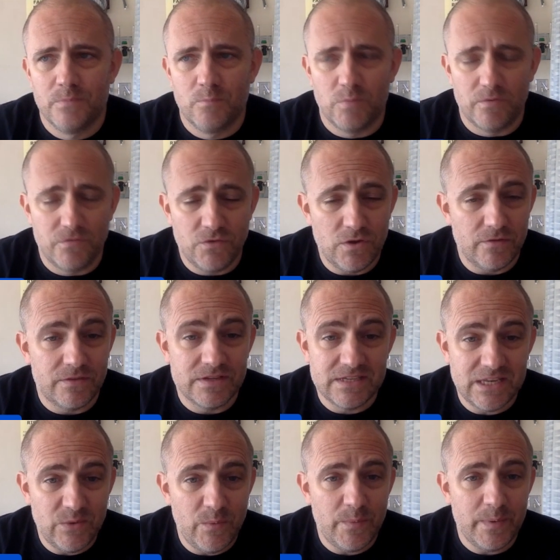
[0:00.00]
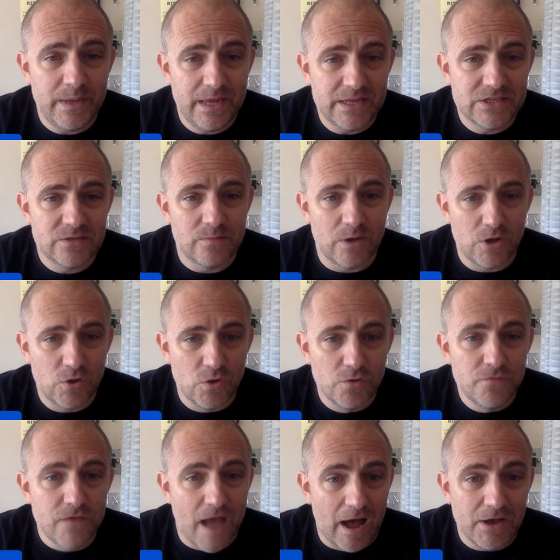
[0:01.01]
if there's any way we can get a
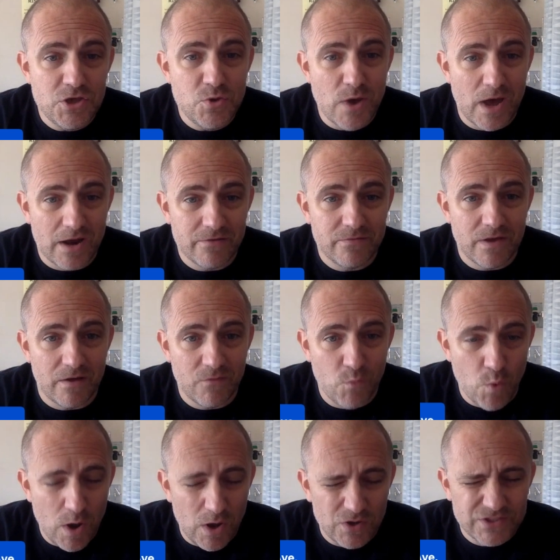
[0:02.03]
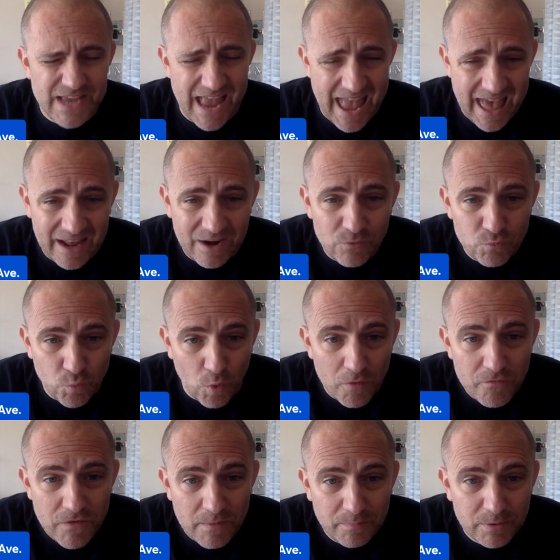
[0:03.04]
good value out of Wells and a
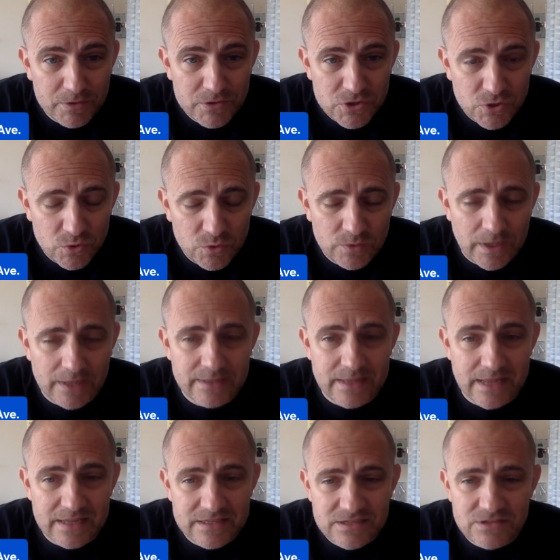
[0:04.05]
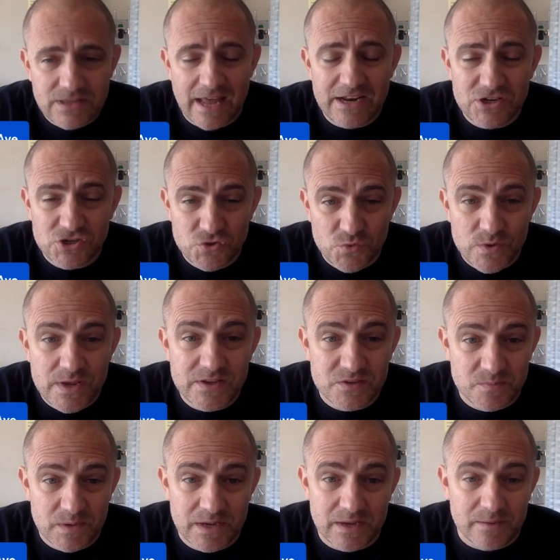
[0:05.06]
Rortvedt platoon, that
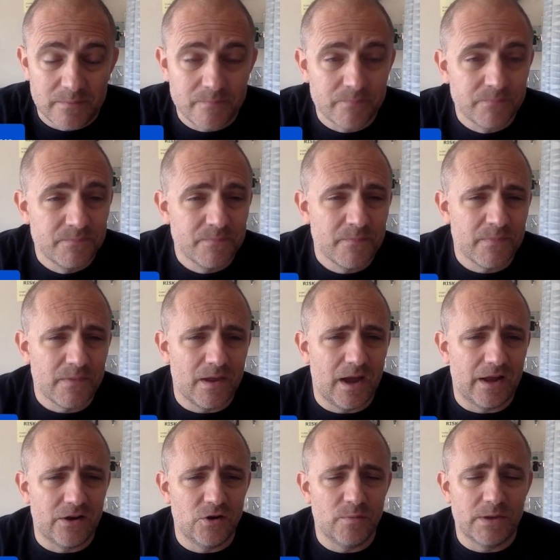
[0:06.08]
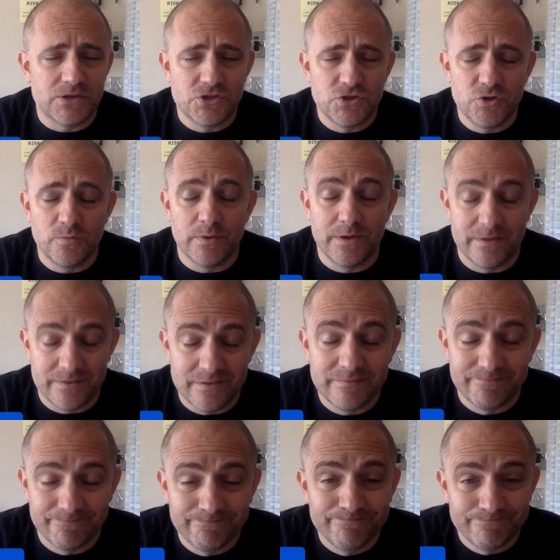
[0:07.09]
intrigues me. I don't know about you, but
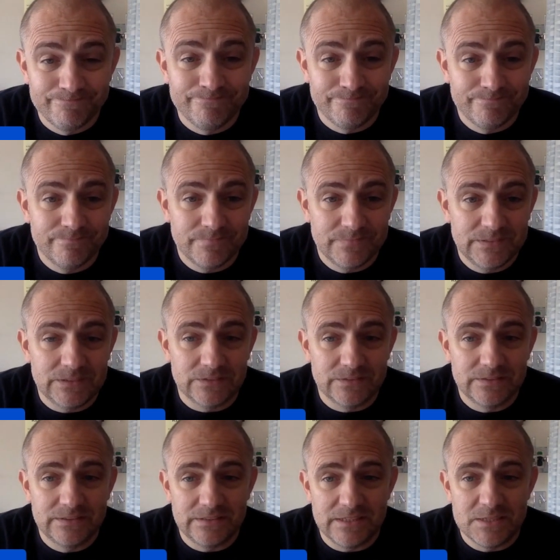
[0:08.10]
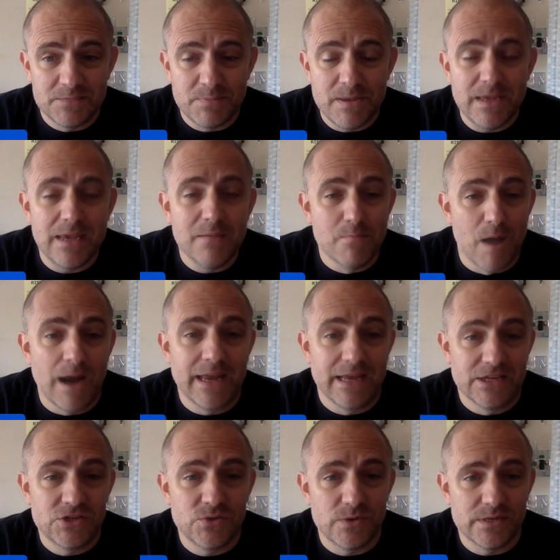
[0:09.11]
you know, it's piquing my
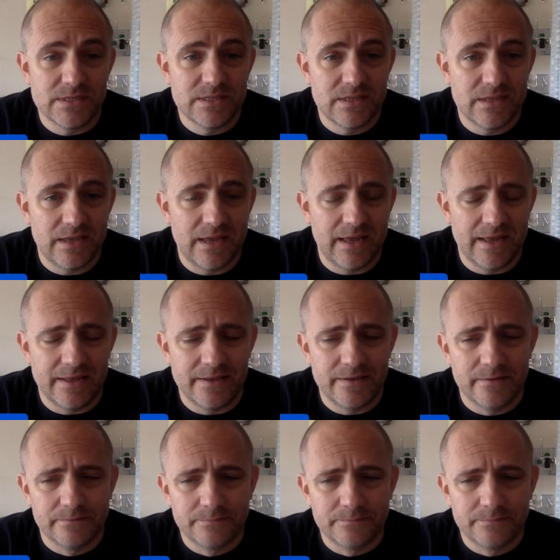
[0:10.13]
interest. And